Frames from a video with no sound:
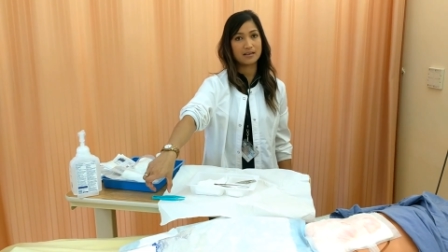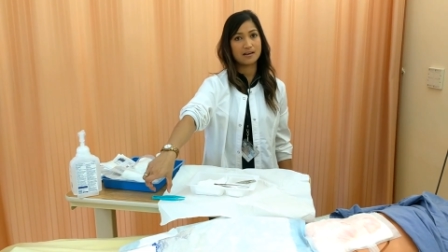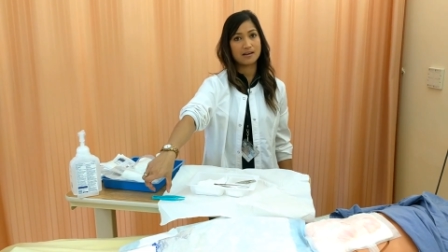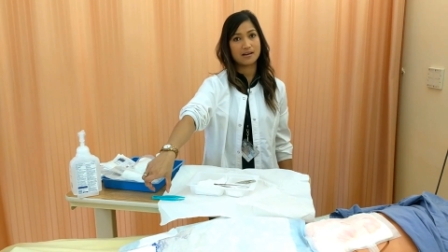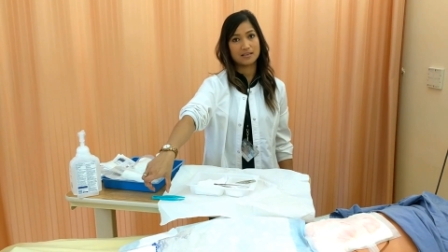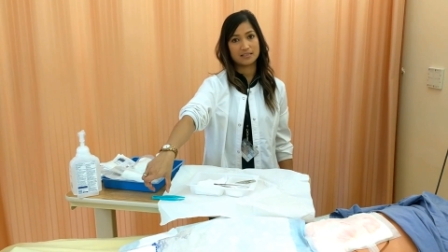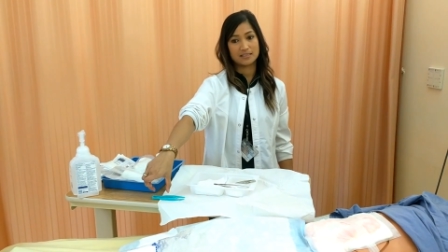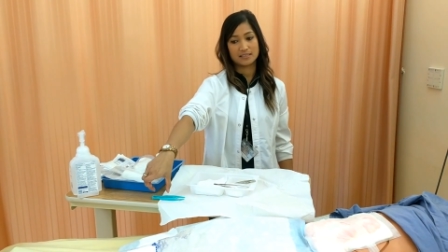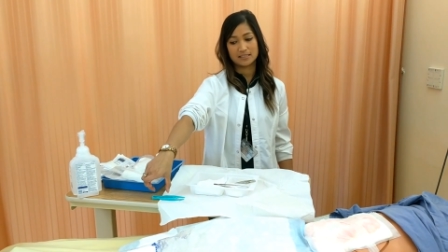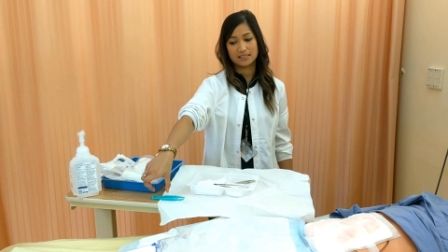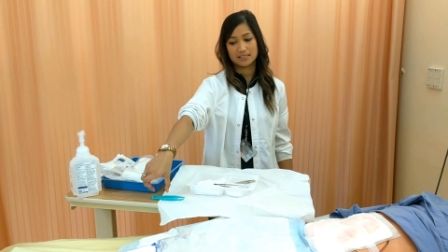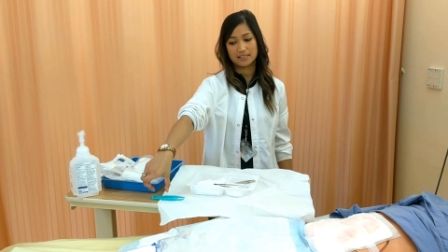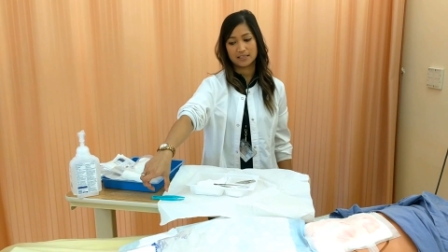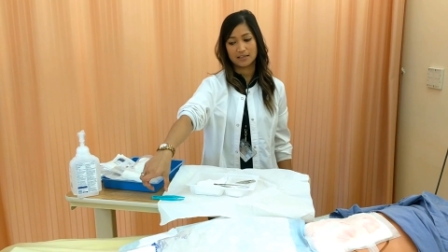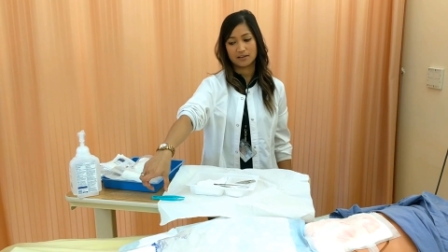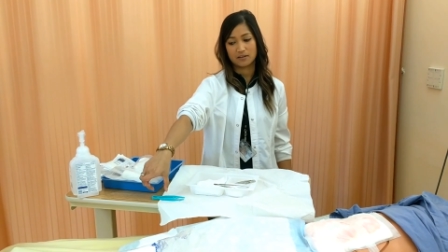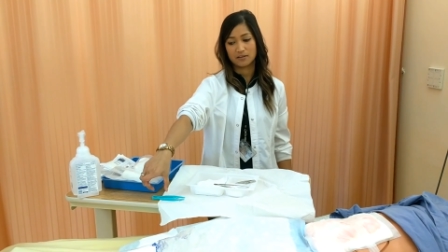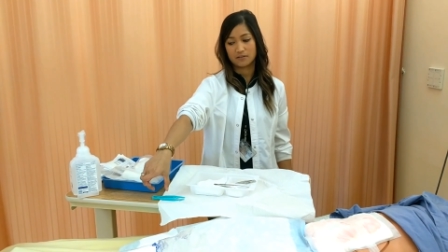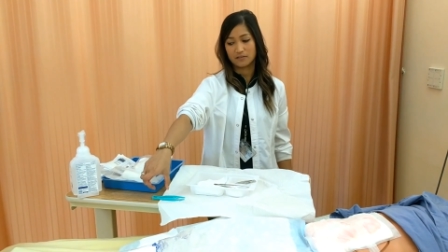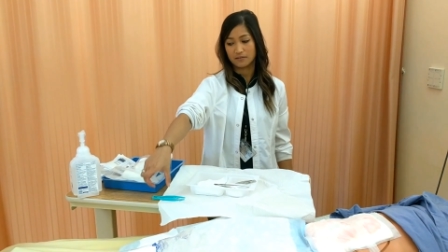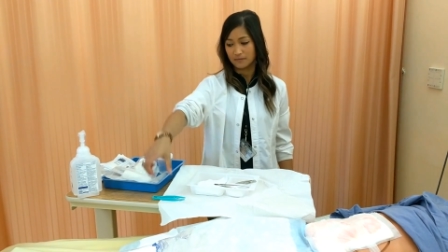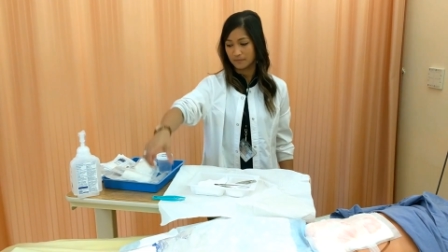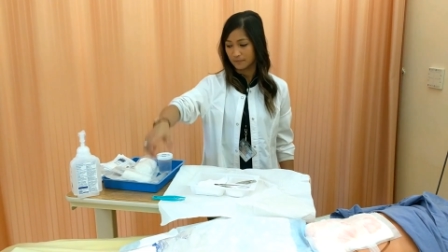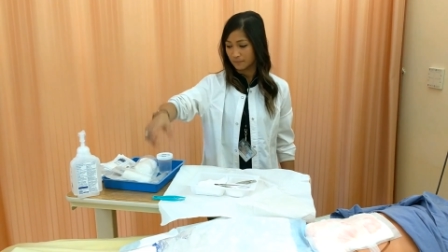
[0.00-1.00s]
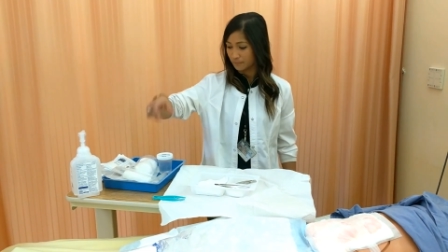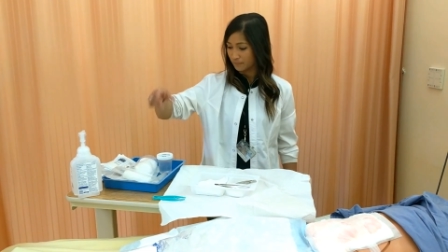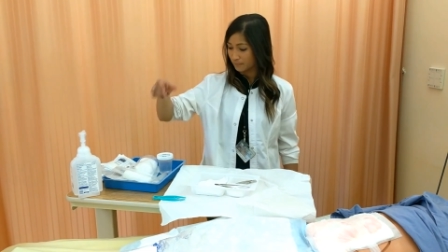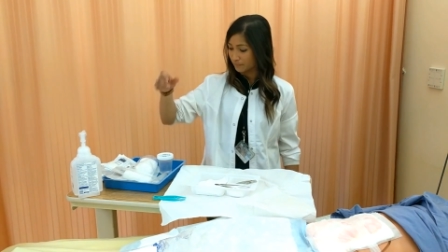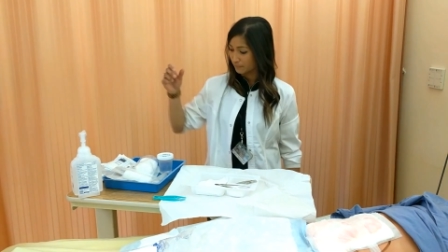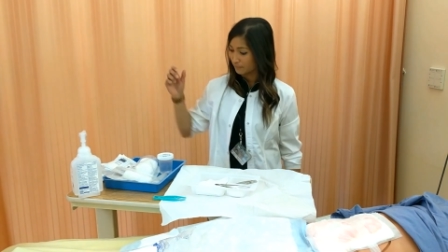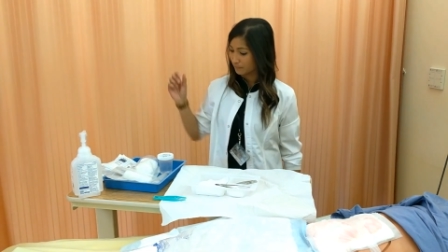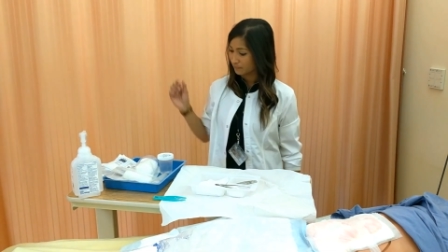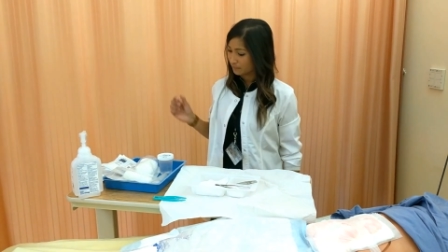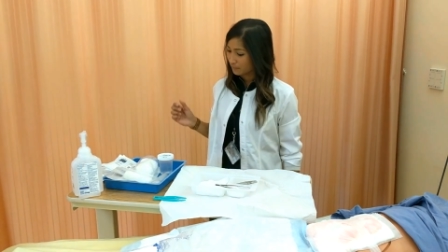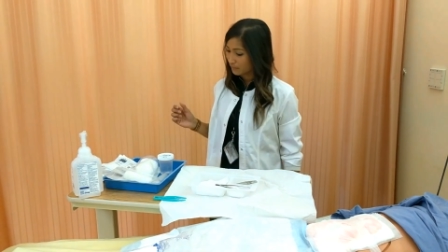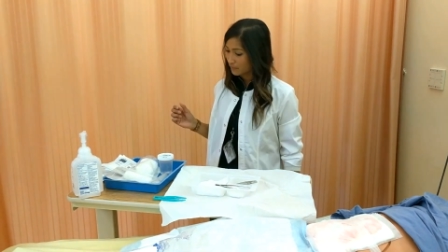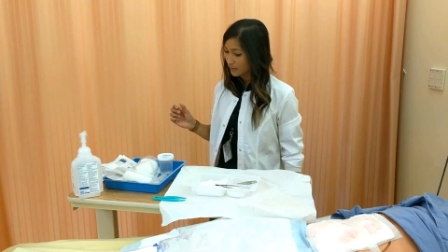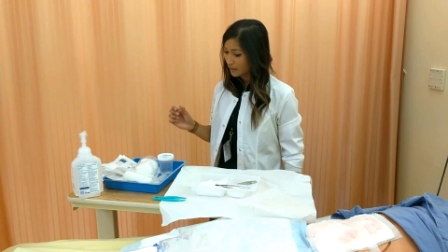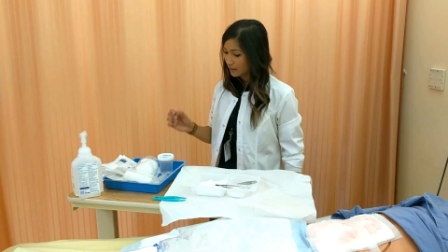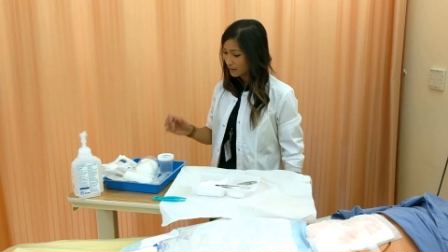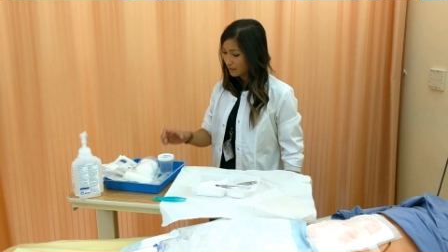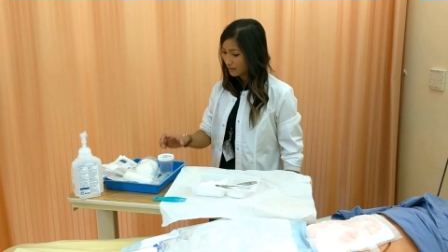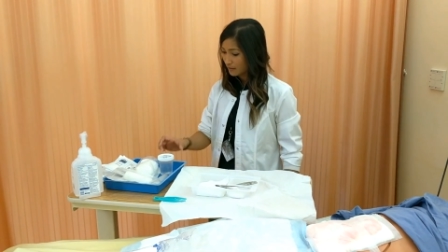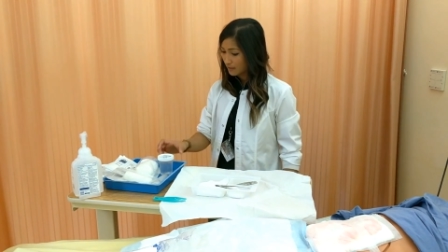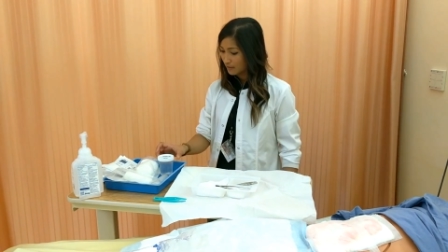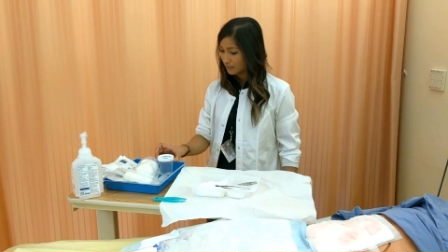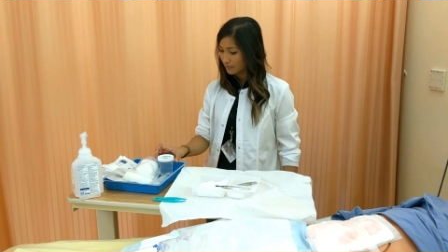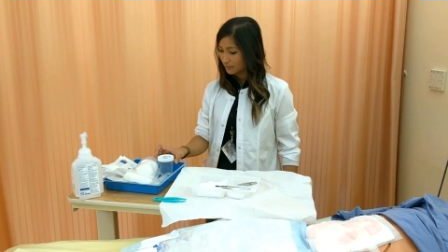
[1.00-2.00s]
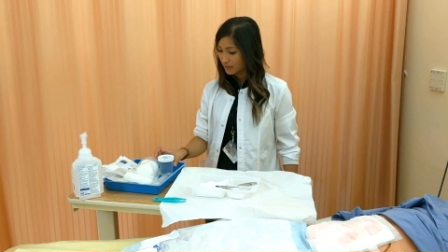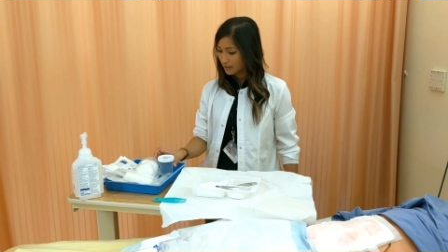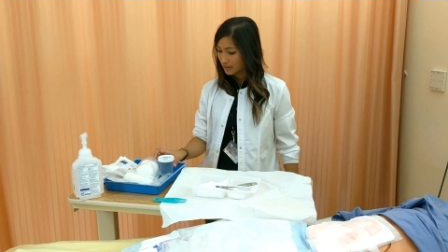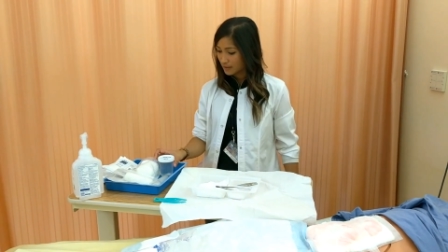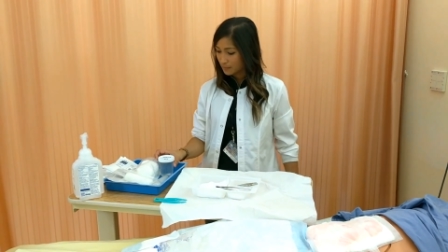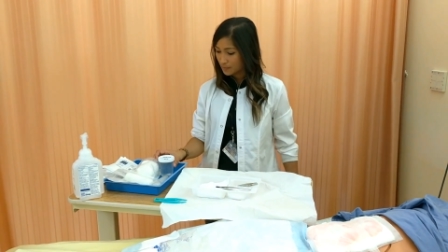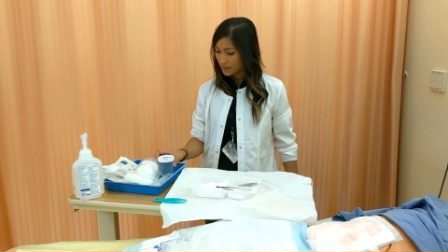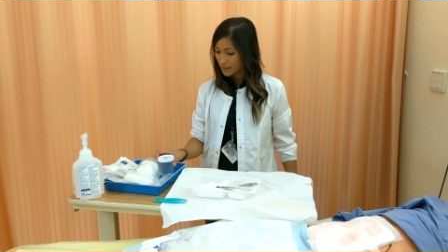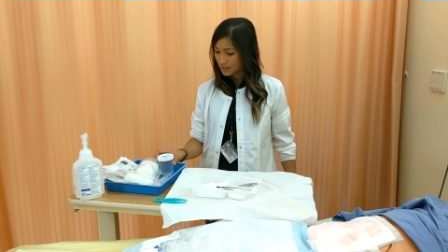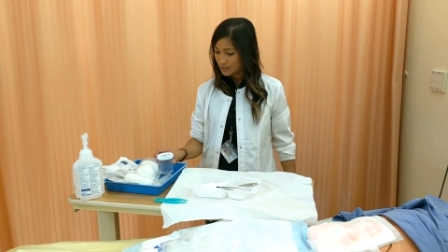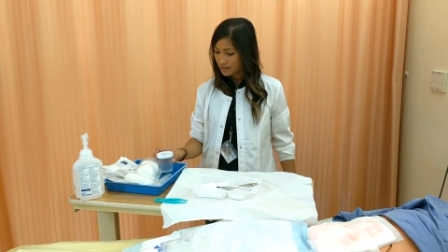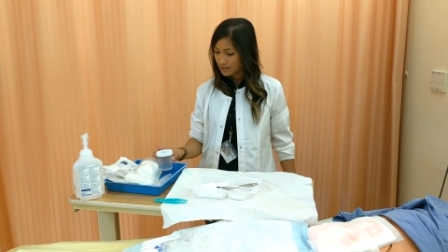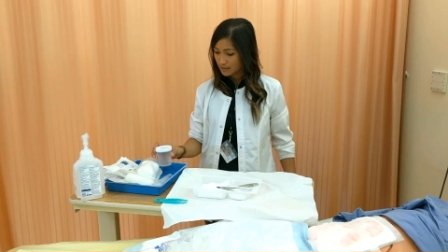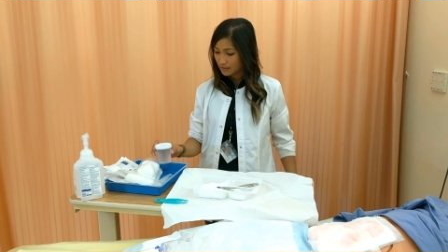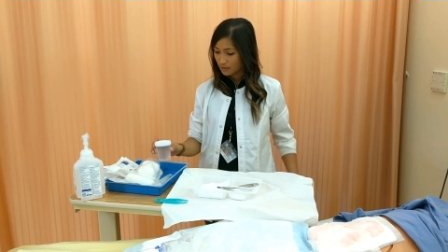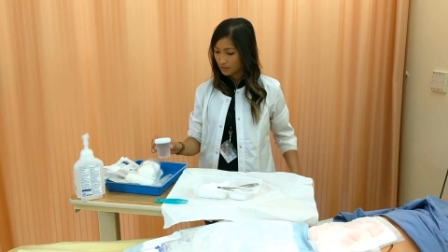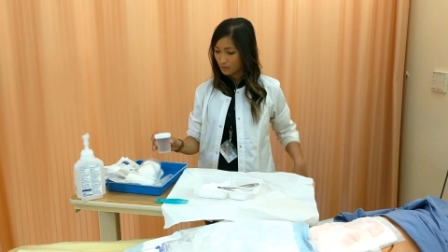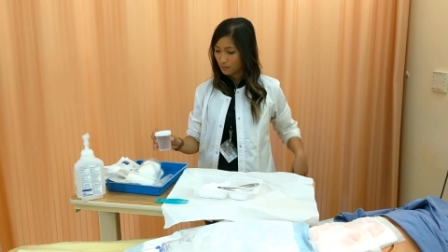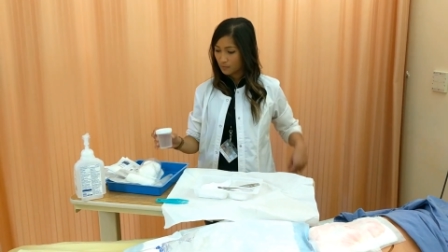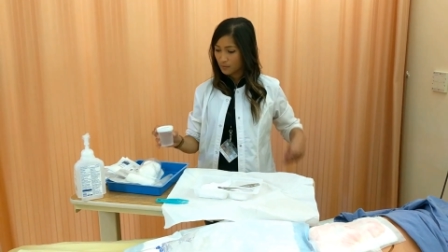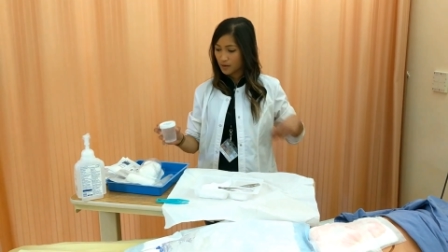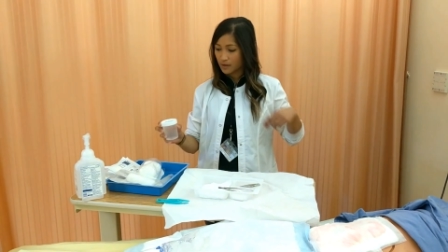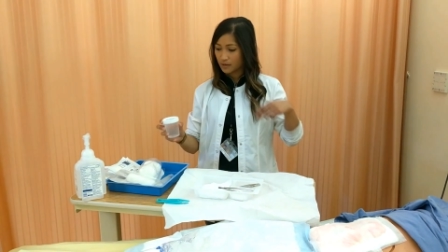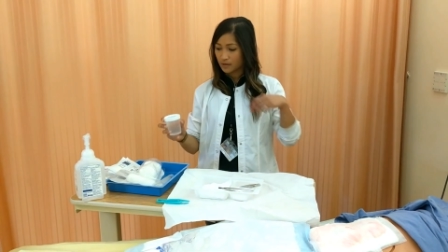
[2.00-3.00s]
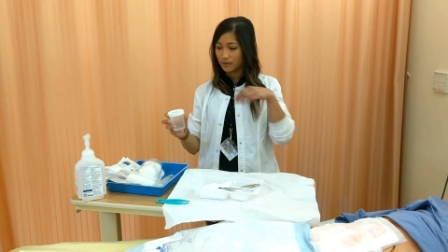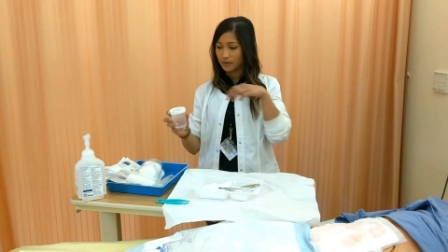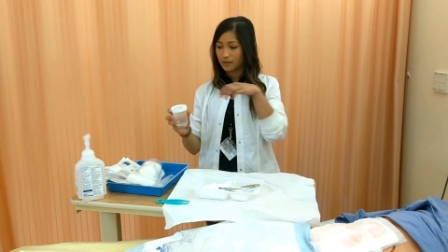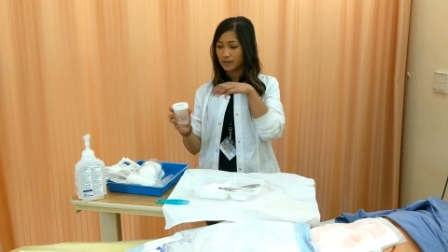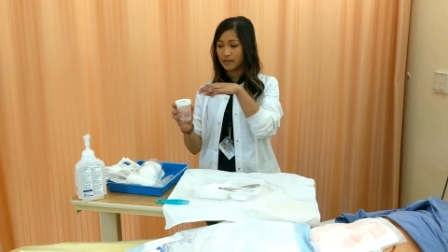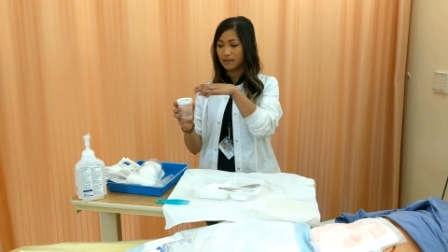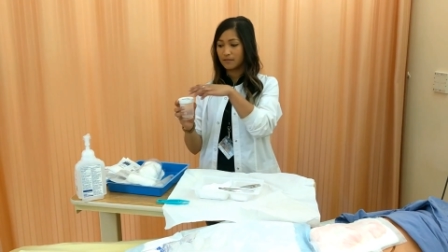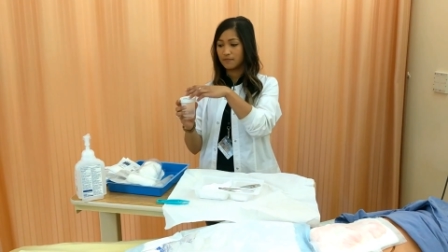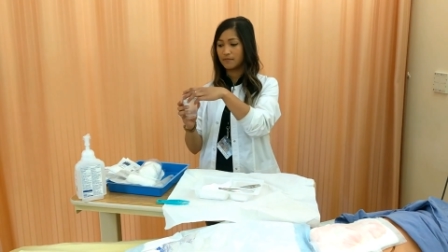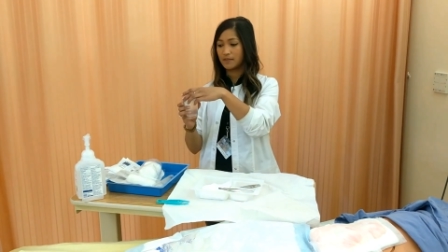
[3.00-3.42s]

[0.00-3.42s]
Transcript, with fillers: unsterile. I'm gonna get my sterile water. If